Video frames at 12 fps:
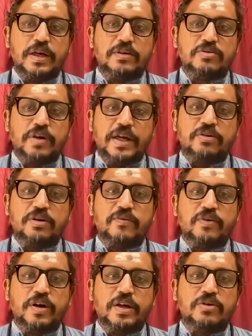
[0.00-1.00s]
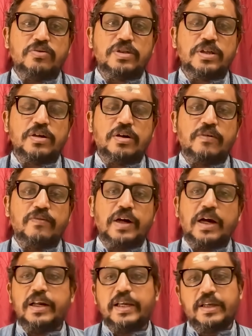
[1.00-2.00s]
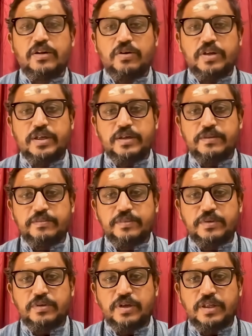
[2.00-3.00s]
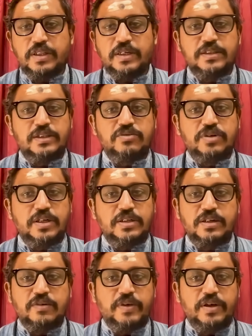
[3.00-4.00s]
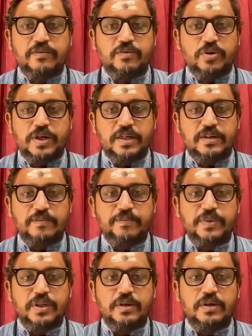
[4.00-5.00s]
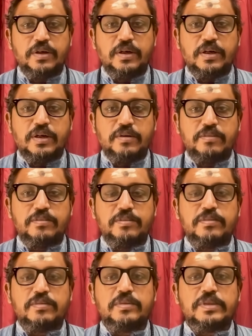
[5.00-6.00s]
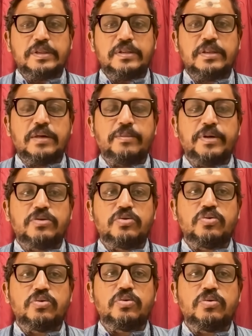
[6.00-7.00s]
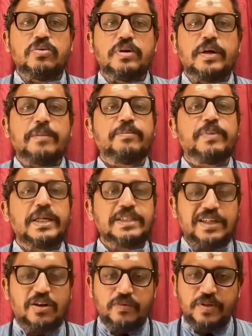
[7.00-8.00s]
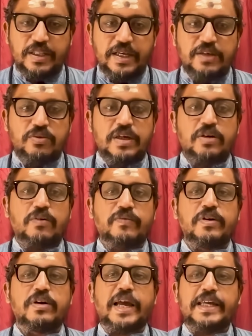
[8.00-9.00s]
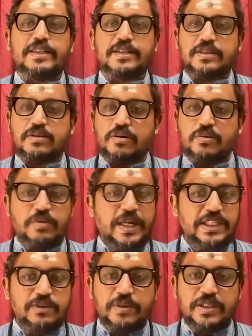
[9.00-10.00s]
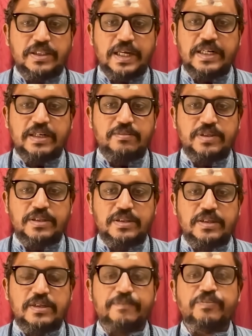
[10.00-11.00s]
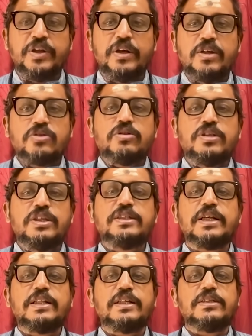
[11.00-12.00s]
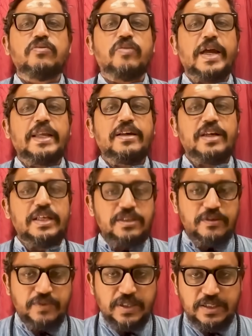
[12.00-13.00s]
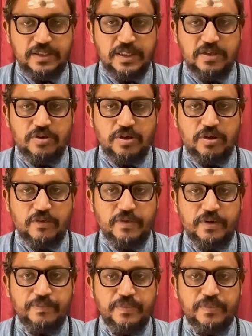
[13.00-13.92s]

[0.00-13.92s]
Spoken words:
try to avoid using of garlic and onion. Okay, that is the traditional way of doing it. Uh, Number two, plus along with that, you can offer rice or rice-based items, etc. So there's a wide range of things that you can offer.